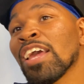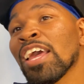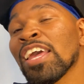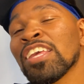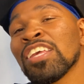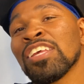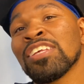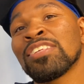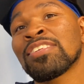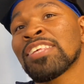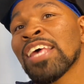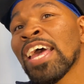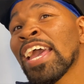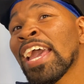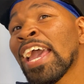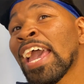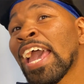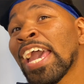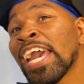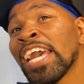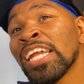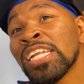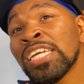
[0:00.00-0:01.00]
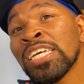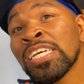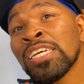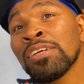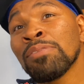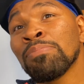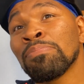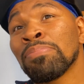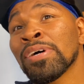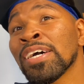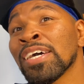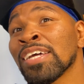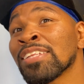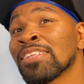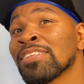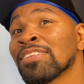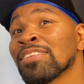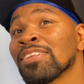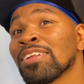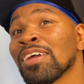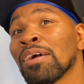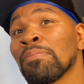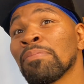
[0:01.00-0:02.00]
you say Haney, but
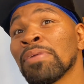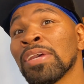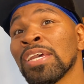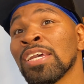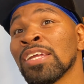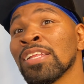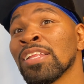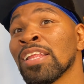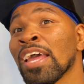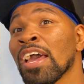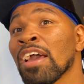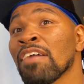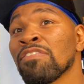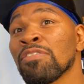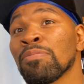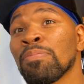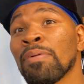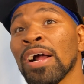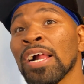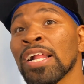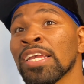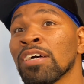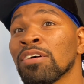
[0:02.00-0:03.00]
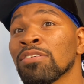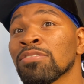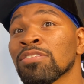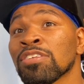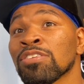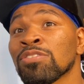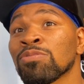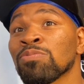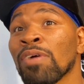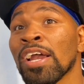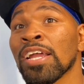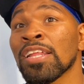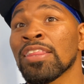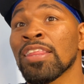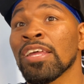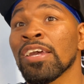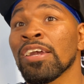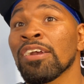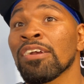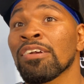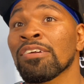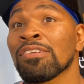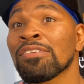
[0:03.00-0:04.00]
I mean, everybody else is right
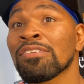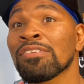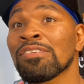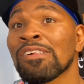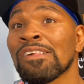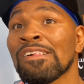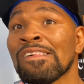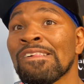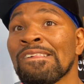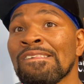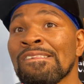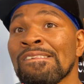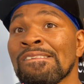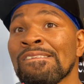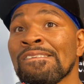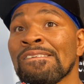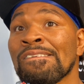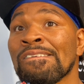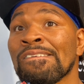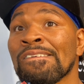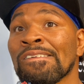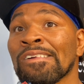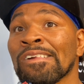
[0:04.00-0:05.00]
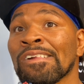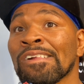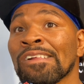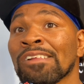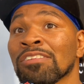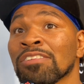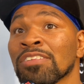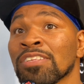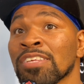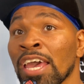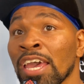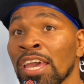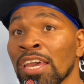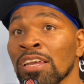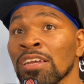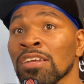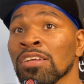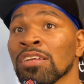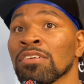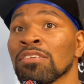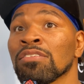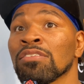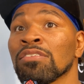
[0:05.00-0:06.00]
there. Tank,
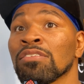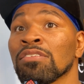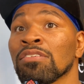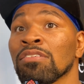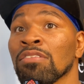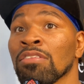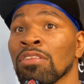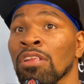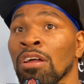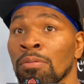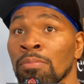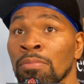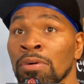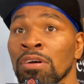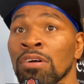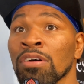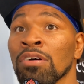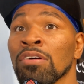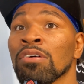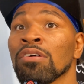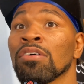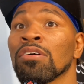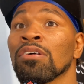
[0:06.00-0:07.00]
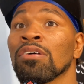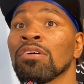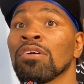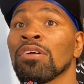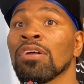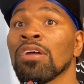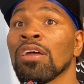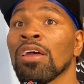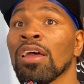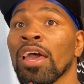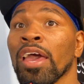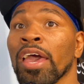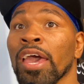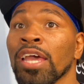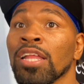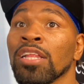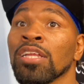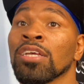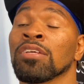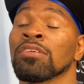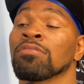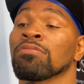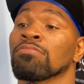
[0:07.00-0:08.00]
Loma,
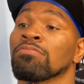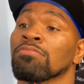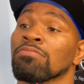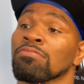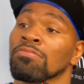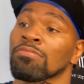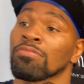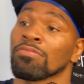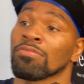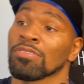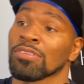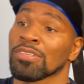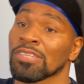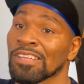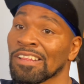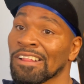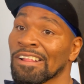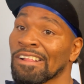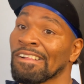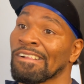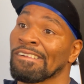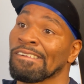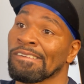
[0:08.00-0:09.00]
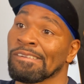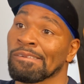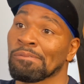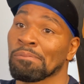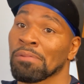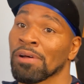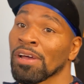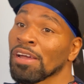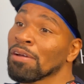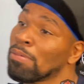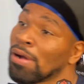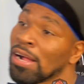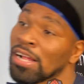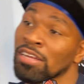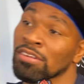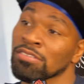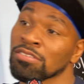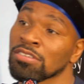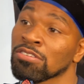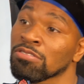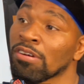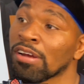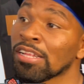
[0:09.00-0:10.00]
Haney. Everybody
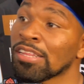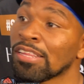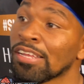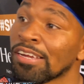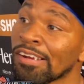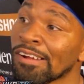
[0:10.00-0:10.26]
else is right there.